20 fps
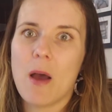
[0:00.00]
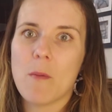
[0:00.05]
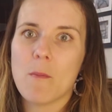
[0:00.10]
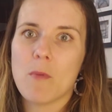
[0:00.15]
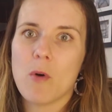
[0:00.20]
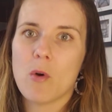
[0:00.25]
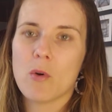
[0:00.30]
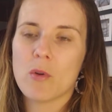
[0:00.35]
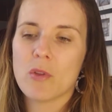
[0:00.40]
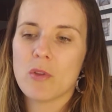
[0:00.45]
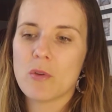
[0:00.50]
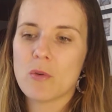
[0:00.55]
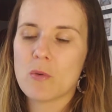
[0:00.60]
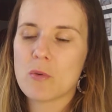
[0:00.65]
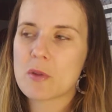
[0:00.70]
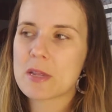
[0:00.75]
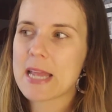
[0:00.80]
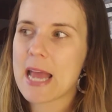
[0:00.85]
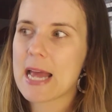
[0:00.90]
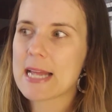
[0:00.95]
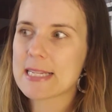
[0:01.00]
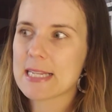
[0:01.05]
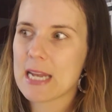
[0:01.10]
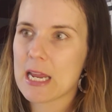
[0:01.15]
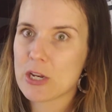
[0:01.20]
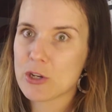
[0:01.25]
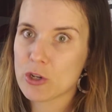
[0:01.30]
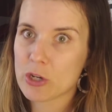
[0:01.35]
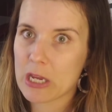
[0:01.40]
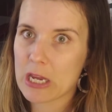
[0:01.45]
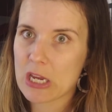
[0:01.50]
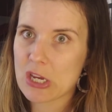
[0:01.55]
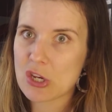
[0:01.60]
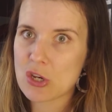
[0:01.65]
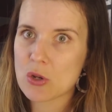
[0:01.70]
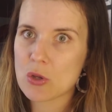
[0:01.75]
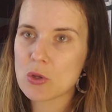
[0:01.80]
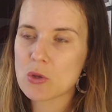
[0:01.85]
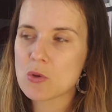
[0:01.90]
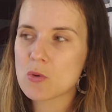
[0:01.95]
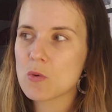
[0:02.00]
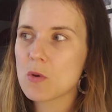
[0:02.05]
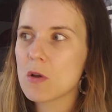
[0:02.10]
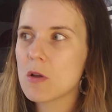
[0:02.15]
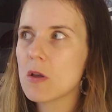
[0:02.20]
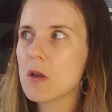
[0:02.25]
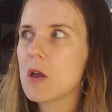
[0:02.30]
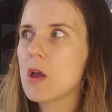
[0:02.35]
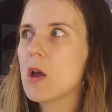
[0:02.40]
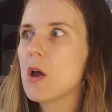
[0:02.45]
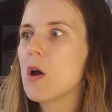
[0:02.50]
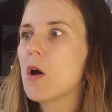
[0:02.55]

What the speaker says: both used as an educational tool,